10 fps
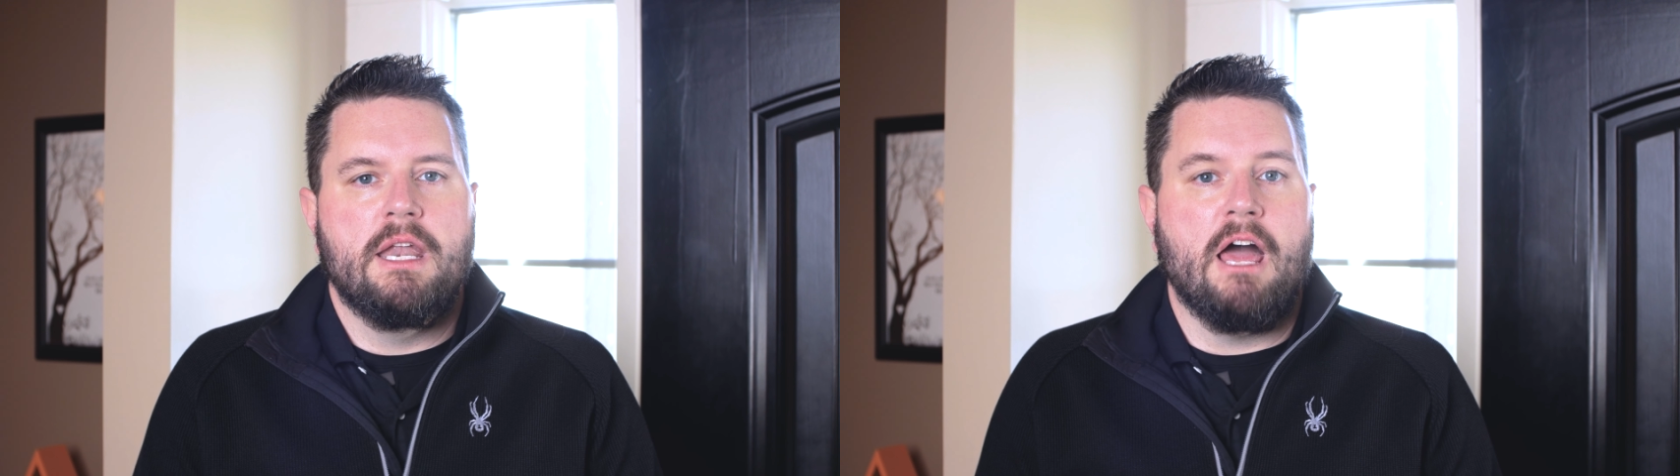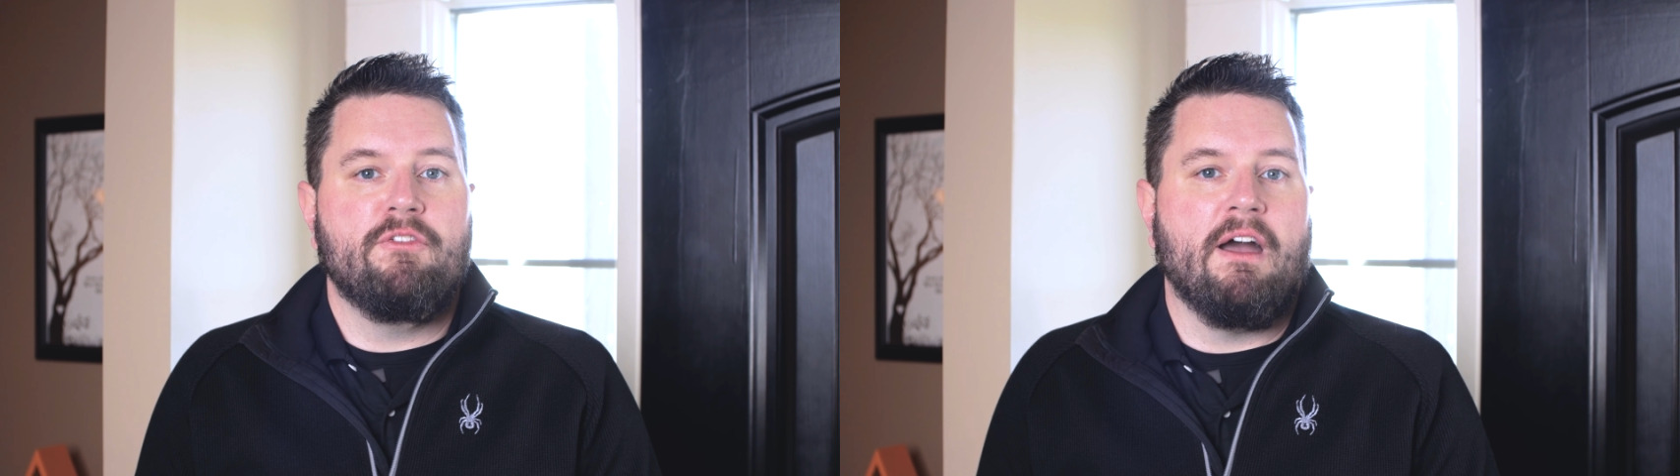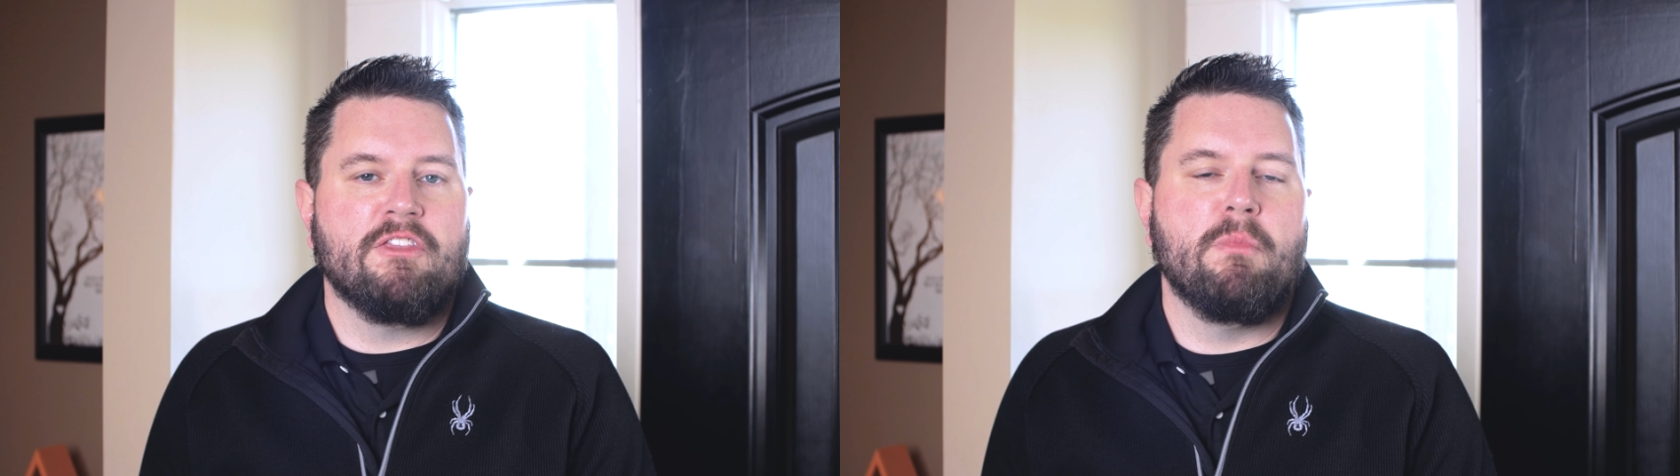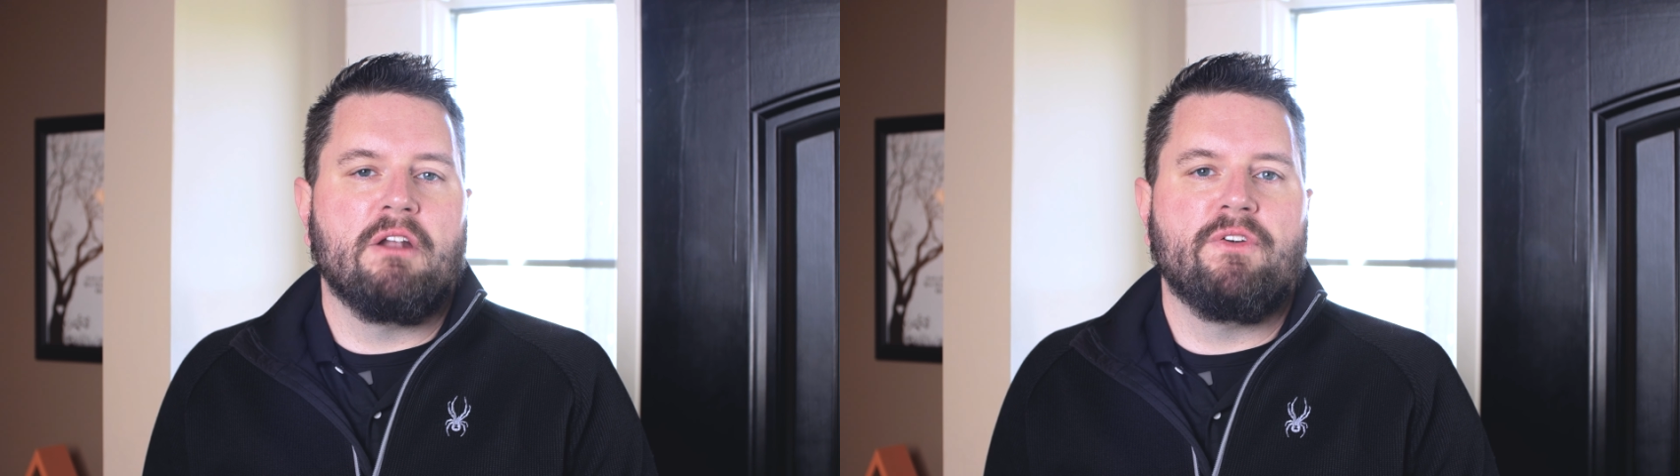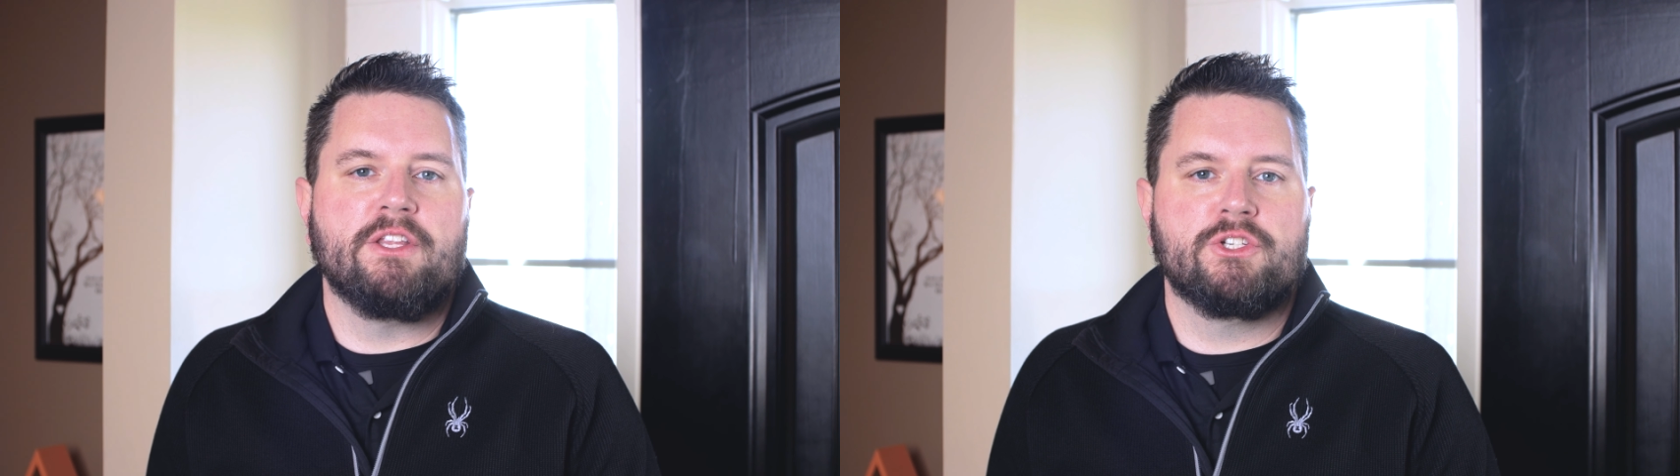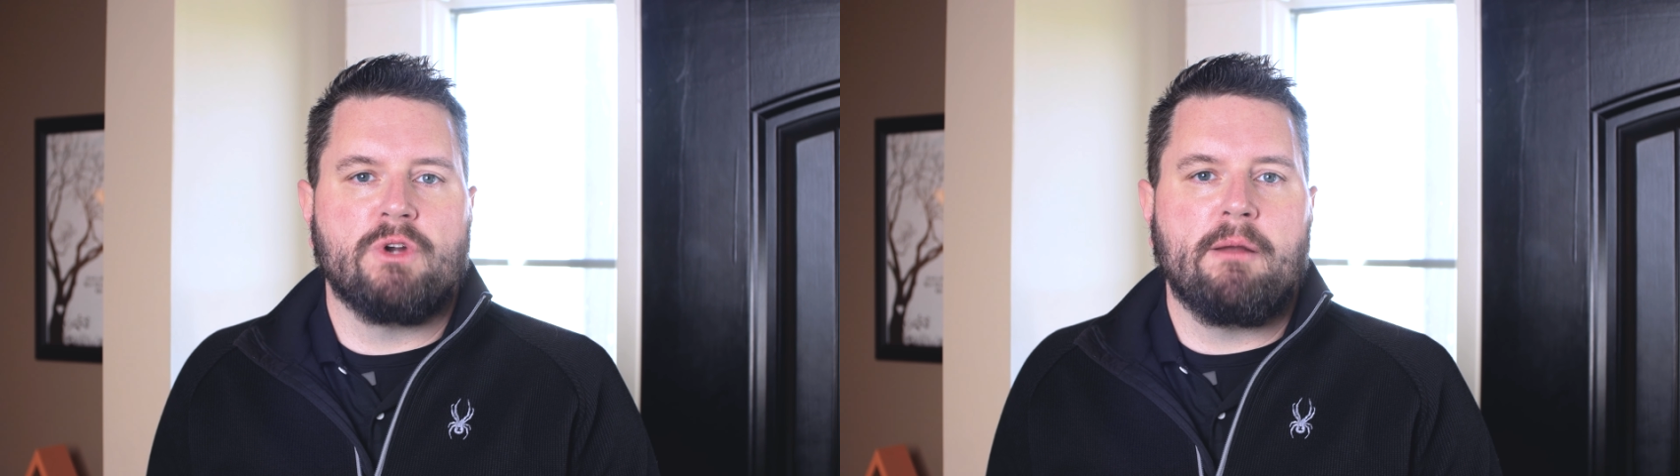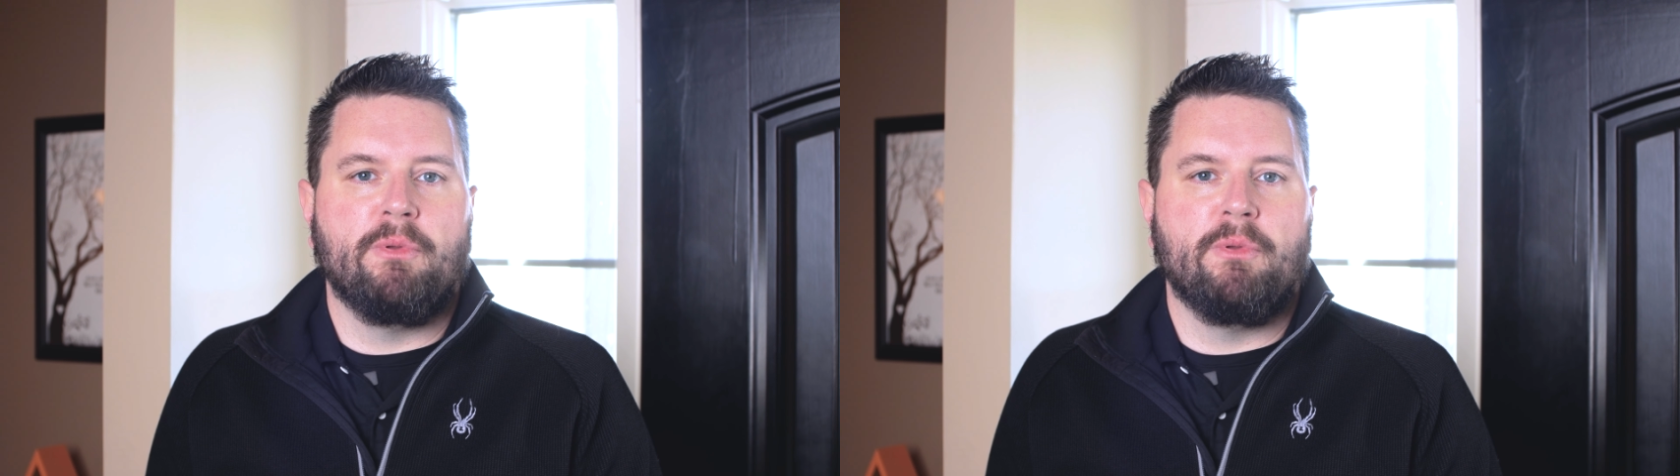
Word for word: Now, if you have to modify the strike